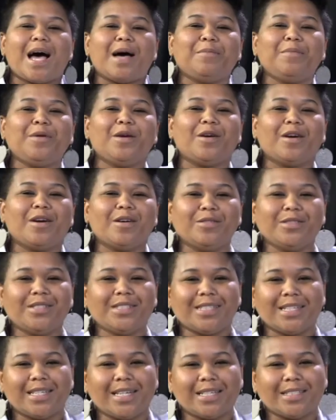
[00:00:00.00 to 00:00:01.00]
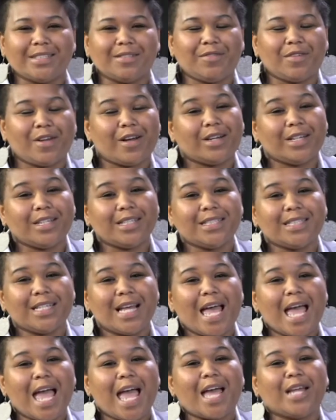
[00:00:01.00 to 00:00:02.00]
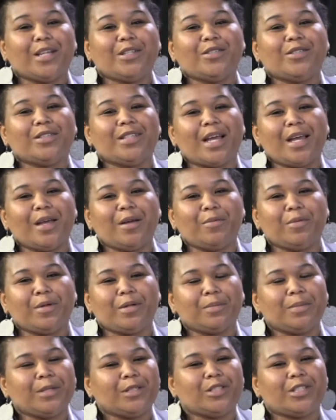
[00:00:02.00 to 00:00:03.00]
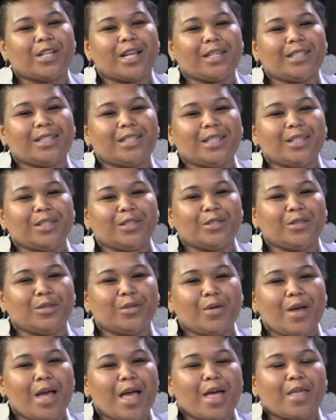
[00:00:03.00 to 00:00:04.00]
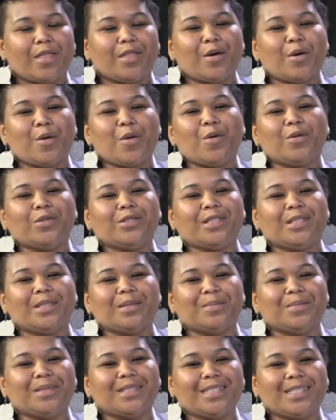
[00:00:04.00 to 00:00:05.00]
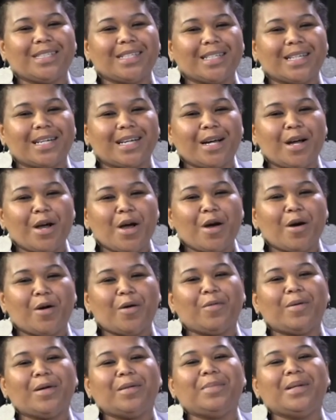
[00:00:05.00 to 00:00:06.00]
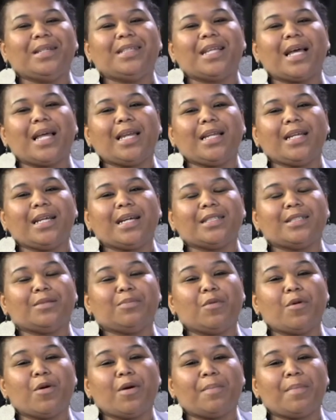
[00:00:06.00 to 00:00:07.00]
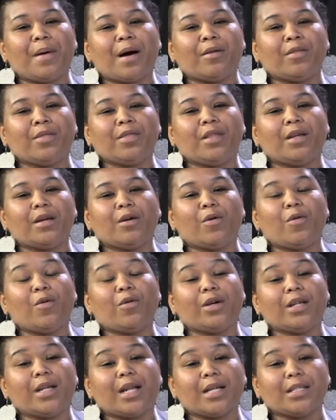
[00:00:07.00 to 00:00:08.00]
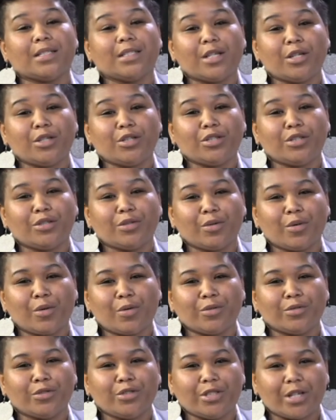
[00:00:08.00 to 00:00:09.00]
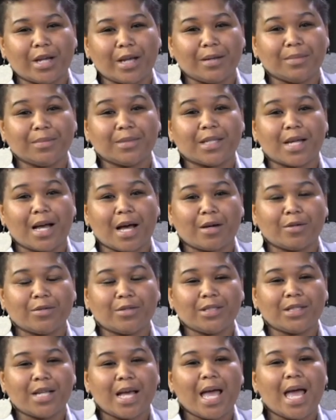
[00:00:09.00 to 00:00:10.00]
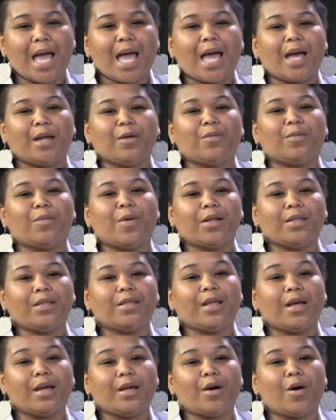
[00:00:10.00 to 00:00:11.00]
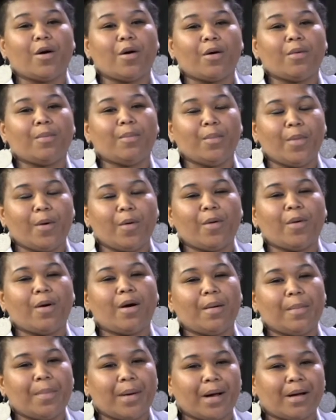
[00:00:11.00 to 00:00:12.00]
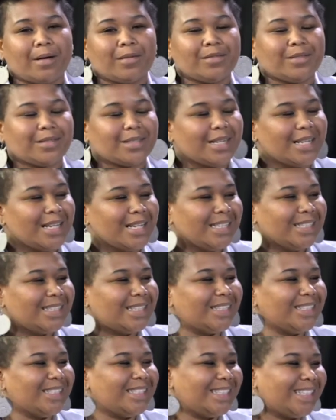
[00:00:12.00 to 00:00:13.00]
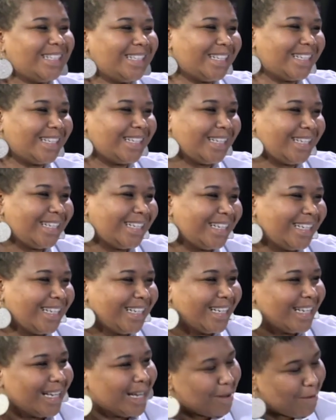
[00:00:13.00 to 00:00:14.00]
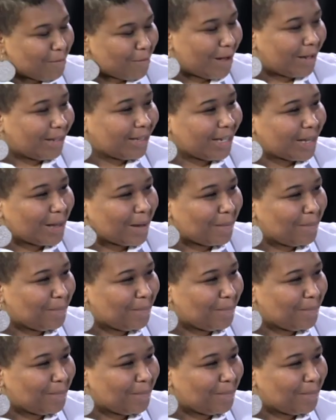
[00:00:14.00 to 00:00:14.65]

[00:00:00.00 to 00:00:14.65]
your host, Celeste Florence, and today we'll be chatting to the awesome Sia, who will be telling us more about the organization called James House and what they are more about. So, Sia, welcome.